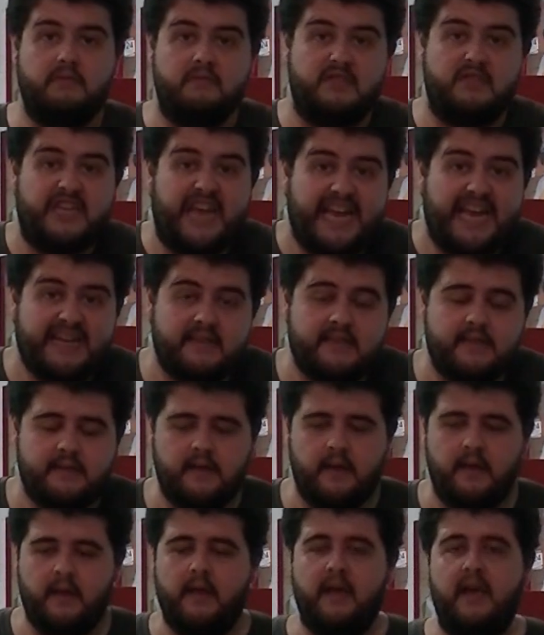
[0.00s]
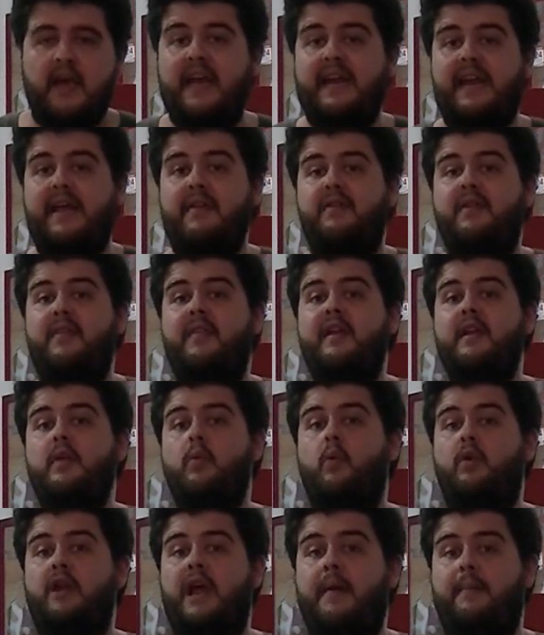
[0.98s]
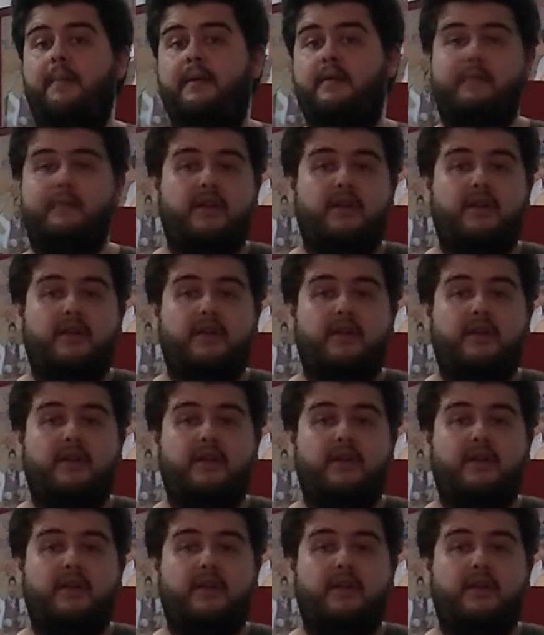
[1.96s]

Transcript: yet, and I think that it won't happen,